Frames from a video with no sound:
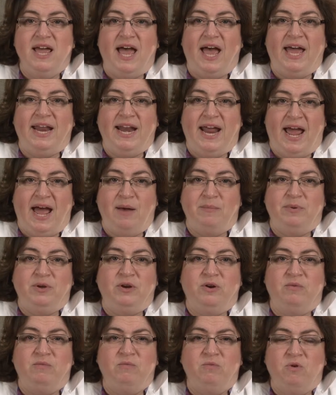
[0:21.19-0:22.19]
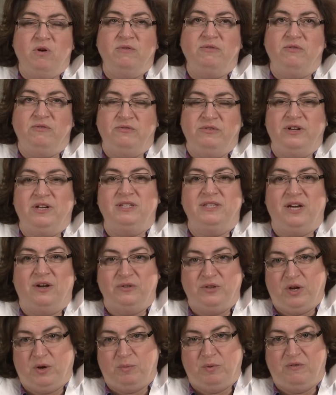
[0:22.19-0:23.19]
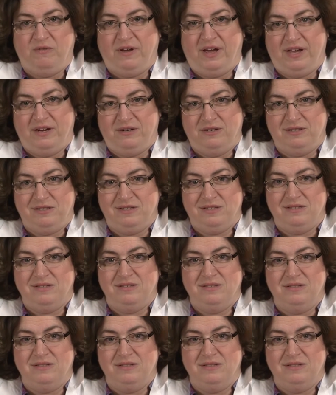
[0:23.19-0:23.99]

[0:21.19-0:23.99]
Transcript: and happier, more fulfilled healthcare providers.